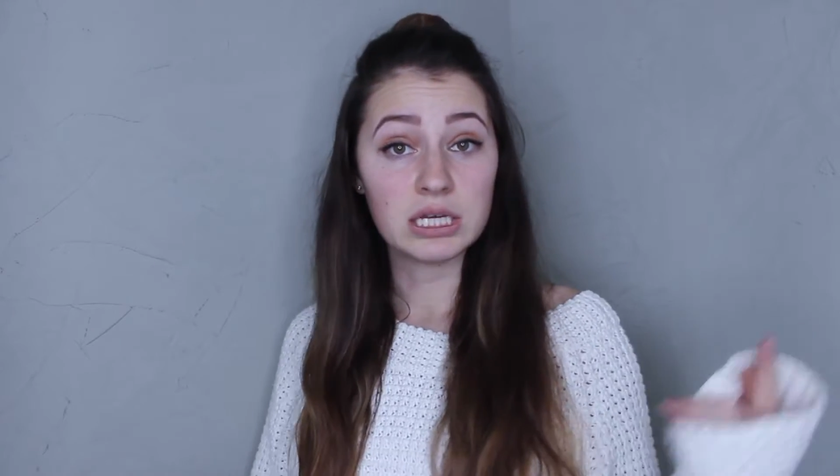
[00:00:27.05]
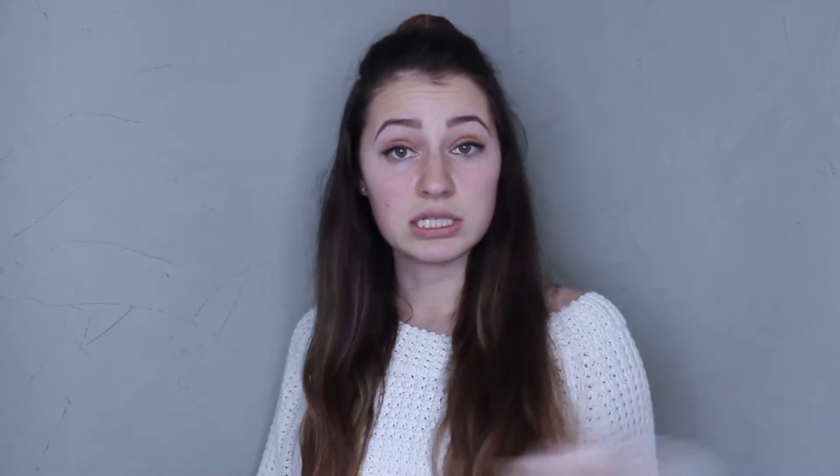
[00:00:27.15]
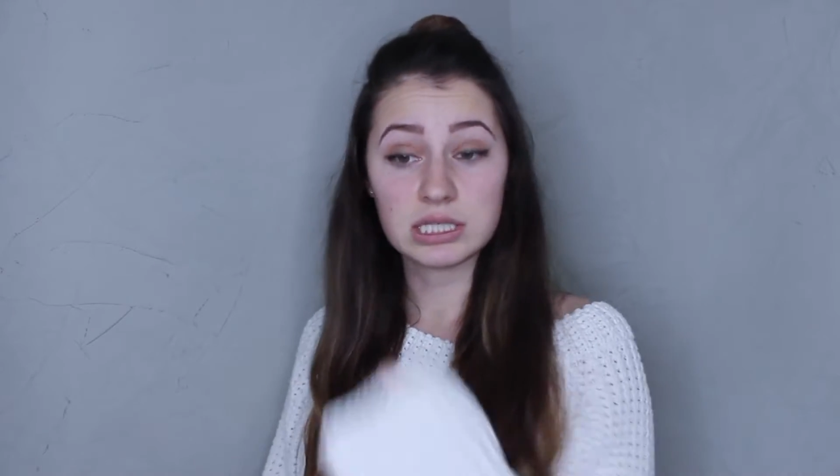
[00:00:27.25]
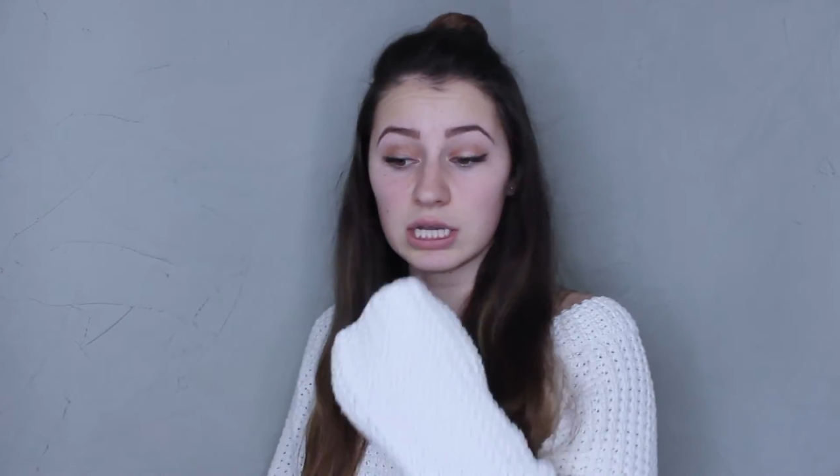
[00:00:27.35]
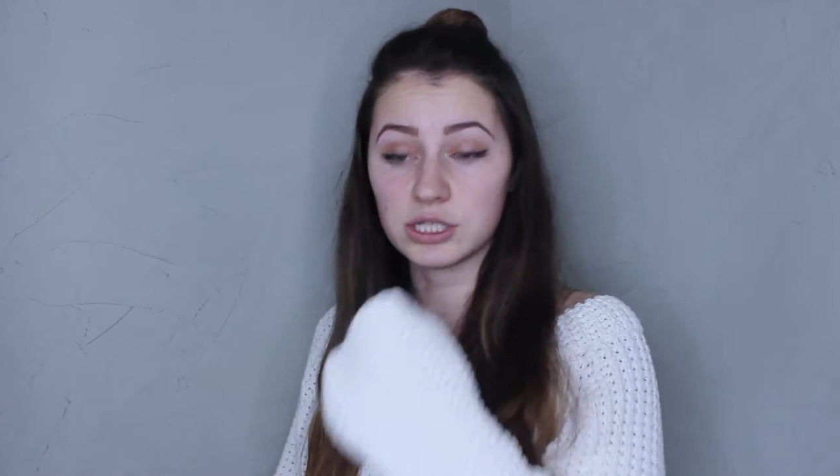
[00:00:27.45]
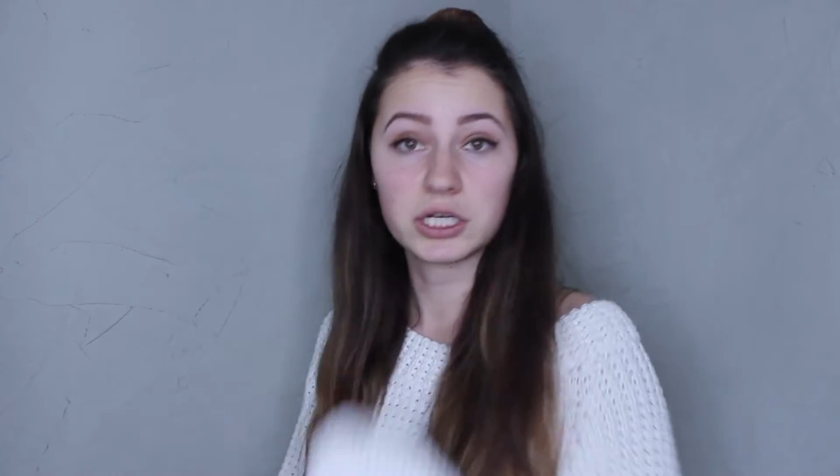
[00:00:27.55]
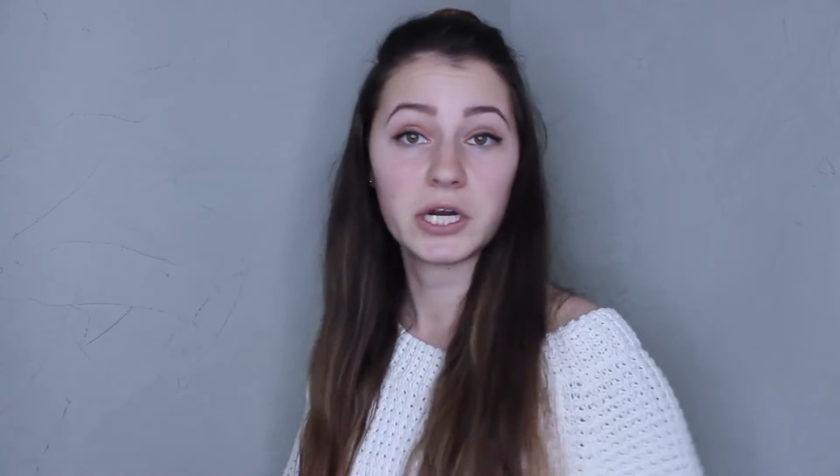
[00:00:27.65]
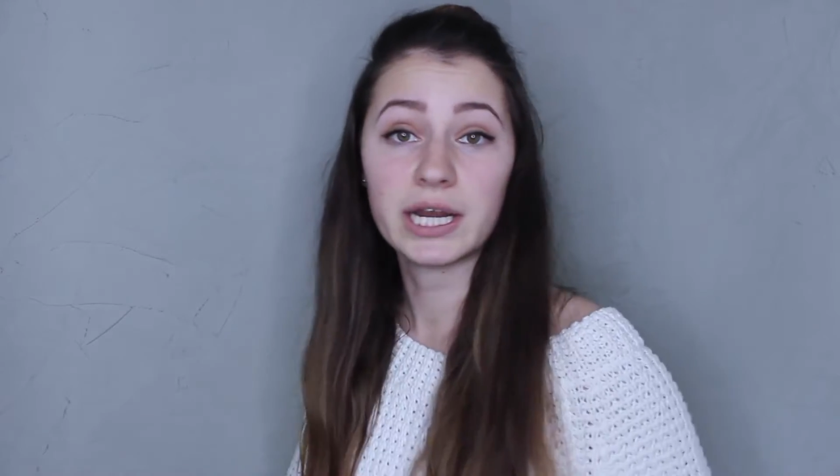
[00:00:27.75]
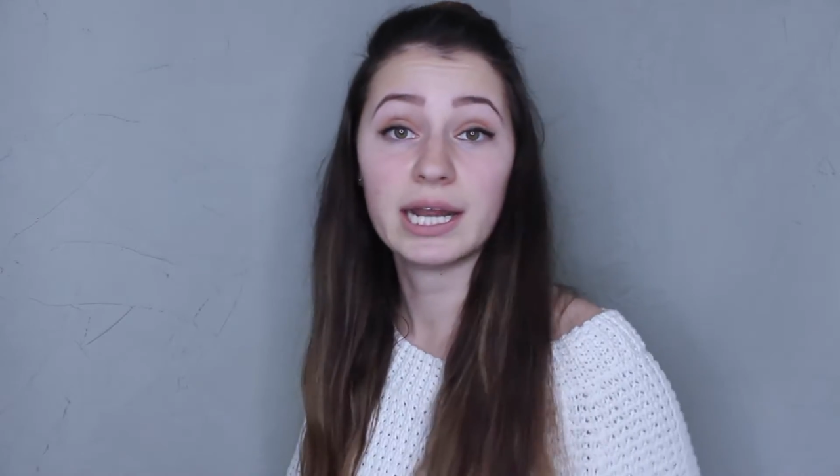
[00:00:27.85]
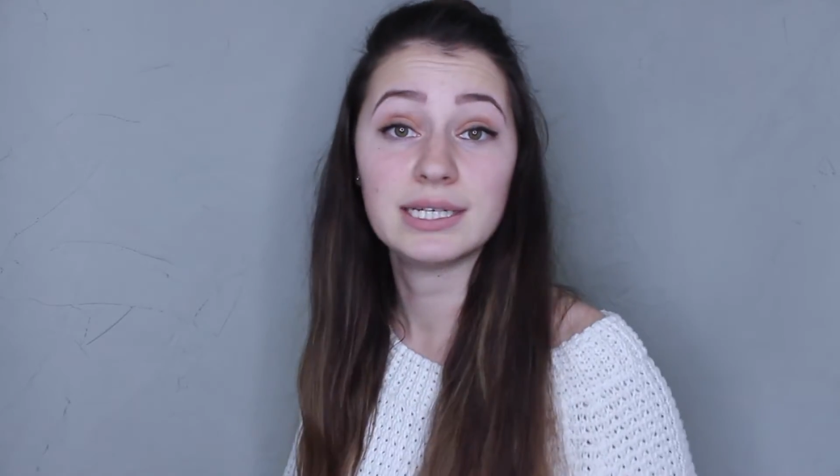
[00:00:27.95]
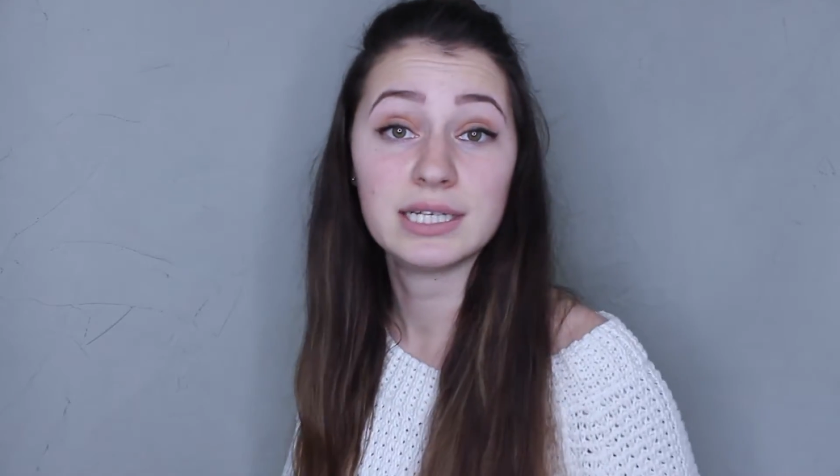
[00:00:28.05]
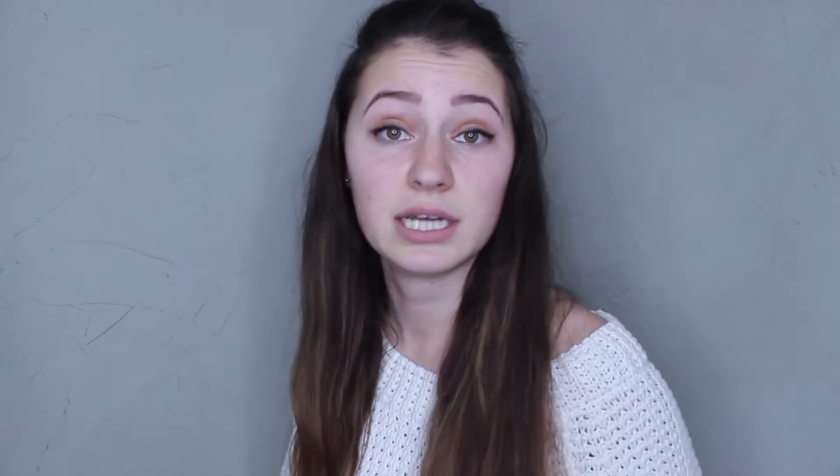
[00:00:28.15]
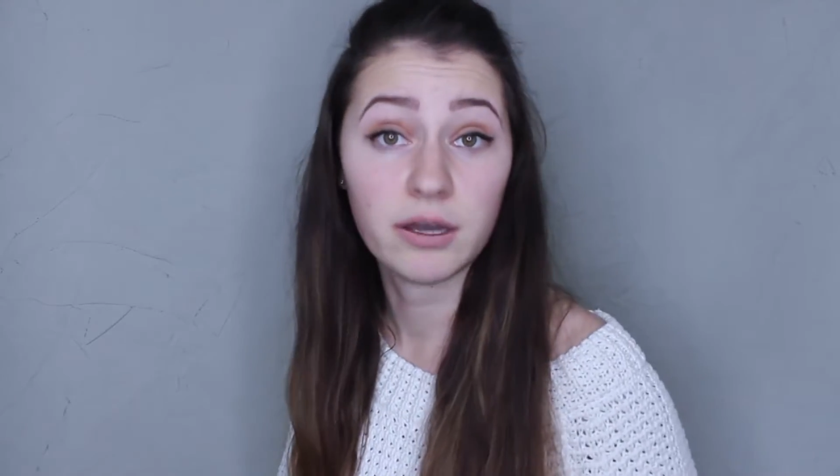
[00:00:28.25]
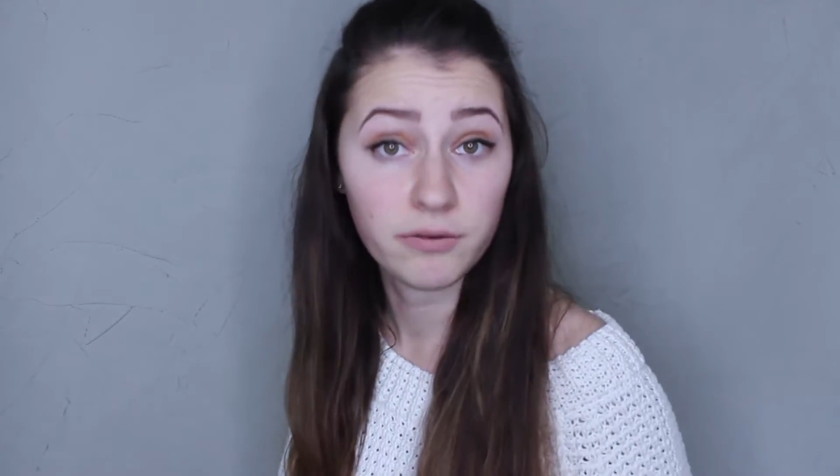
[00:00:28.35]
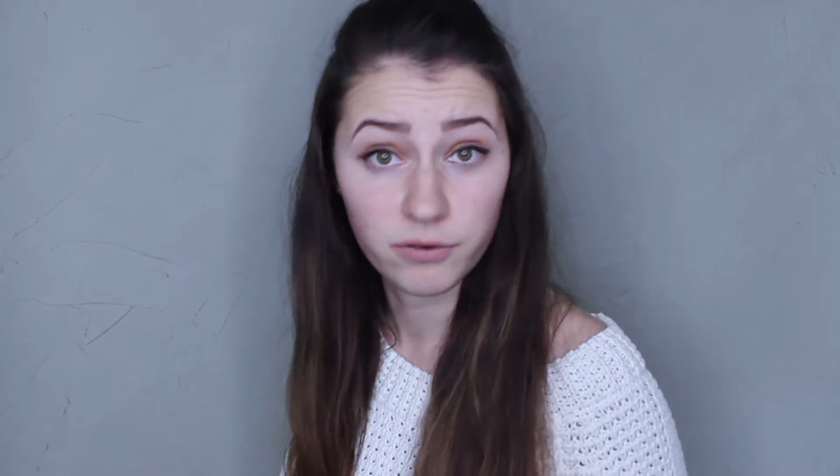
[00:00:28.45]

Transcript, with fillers: such a great idea